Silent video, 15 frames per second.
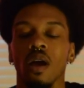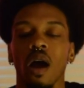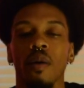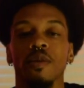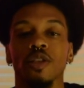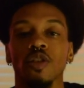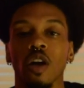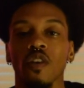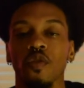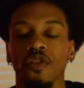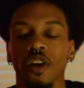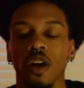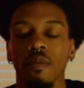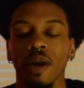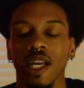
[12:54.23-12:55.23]
I'm going to start off with
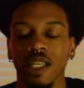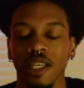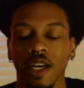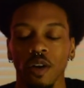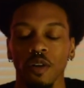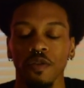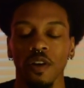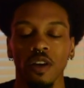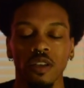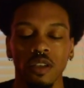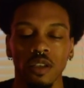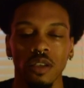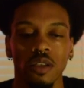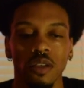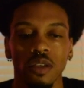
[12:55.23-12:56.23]
the Hermetic Tarot
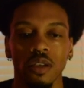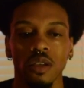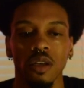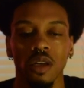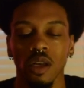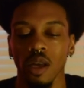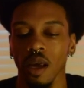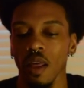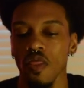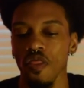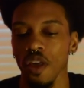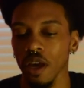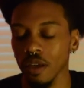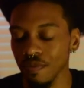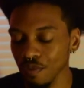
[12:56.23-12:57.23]
first, and
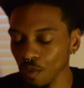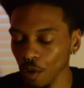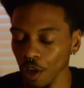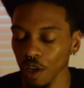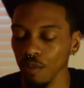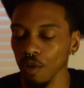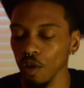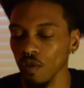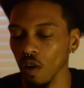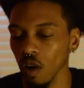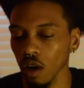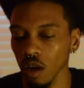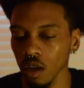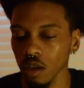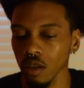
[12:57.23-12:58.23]
then we're going to move
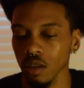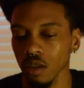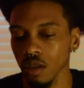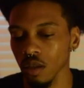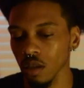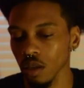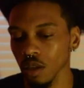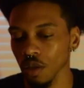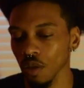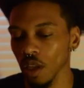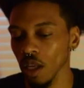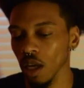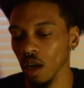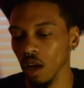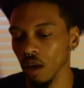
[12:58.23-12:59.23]
on to
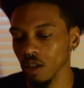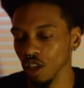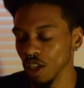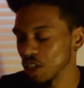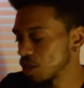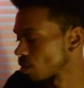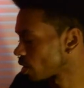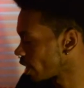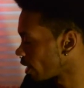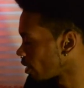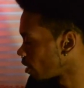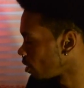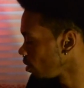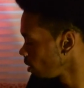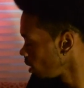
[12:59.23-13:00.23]
the Traditional
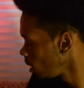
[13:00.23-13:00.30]
Tarot.